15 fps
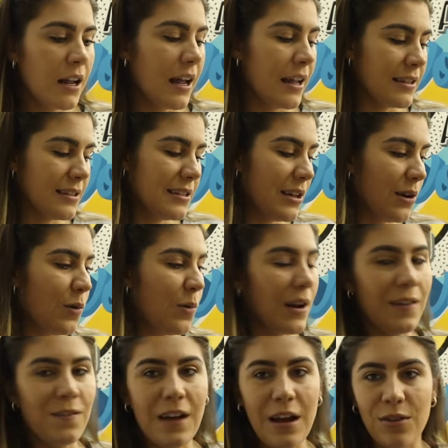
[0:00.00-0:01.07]
And so when I
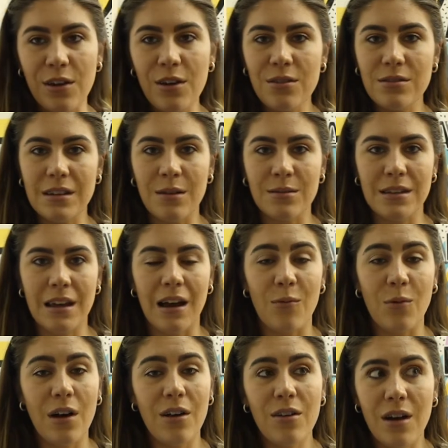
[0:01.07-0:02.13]
found those, I was like,
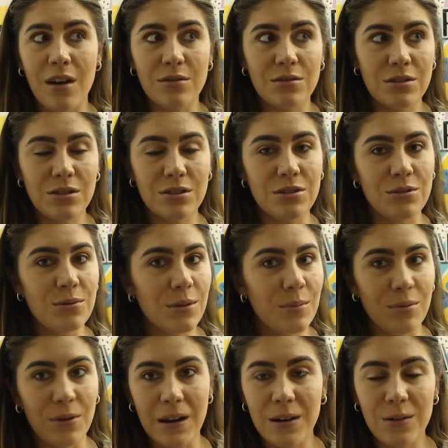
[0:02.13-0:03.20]
well, I'll just do a
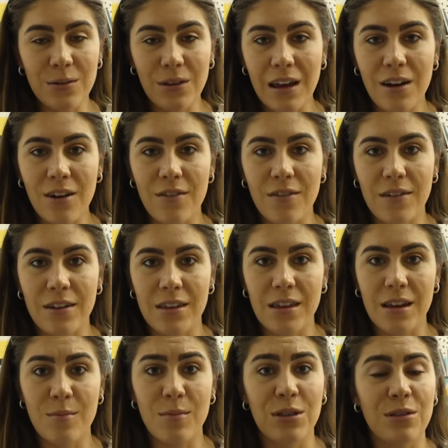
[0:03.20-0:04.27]
brand new layer of
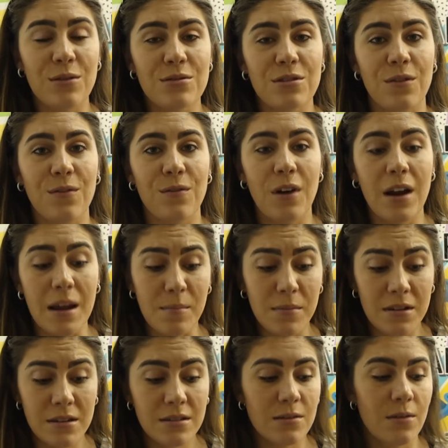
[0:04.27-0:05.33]
everything, but those are framed,
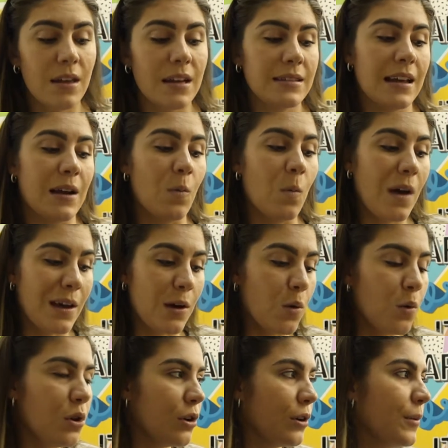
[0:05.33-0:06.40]
so that's like way
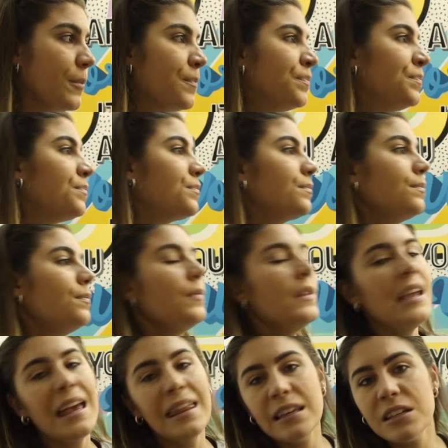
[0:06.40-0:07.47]
cooler.
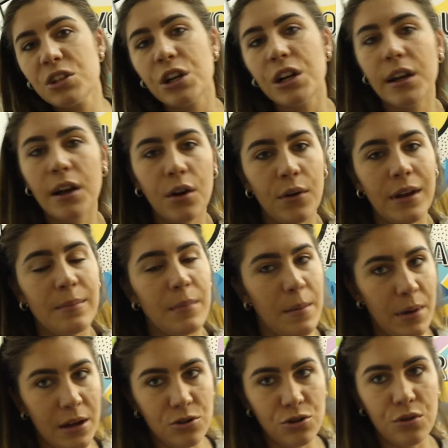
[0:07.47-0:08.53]
And these are gonna go in my
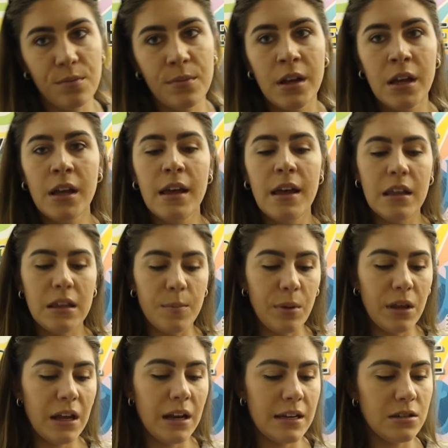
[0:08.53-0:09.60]
bedroom. The
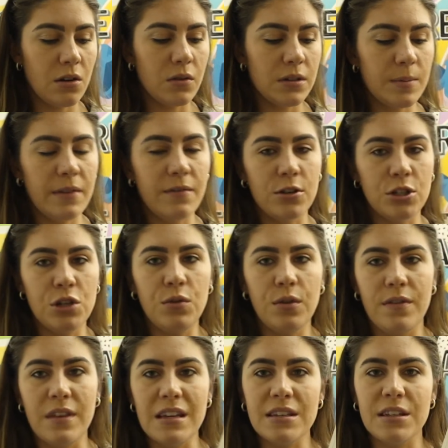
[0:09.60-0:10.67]
plan has always been for 2
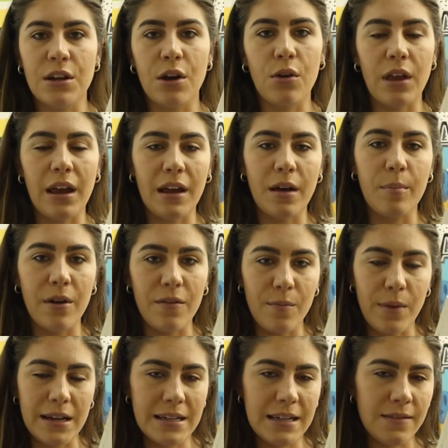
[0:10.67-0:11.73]
of these to go like above
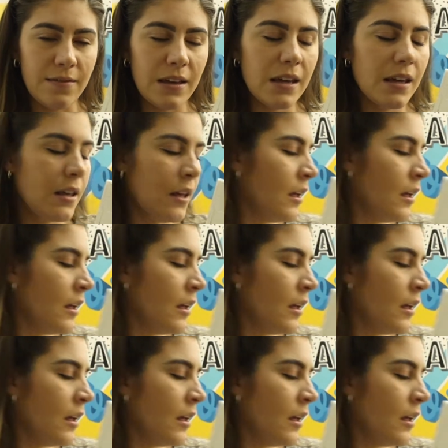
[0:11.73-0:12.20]
my TV.